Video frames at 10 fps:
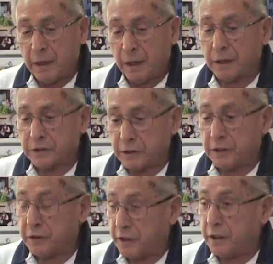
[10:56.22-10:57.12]
I said,
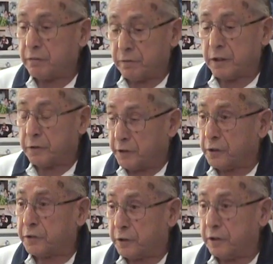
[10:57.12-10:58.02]

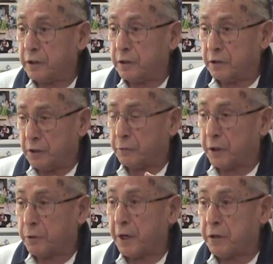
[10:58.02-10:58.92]
they're a
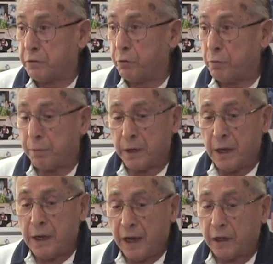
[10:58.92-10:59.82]
great group.
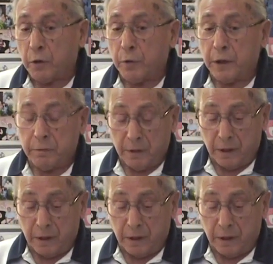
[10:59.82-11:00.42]
Anyway,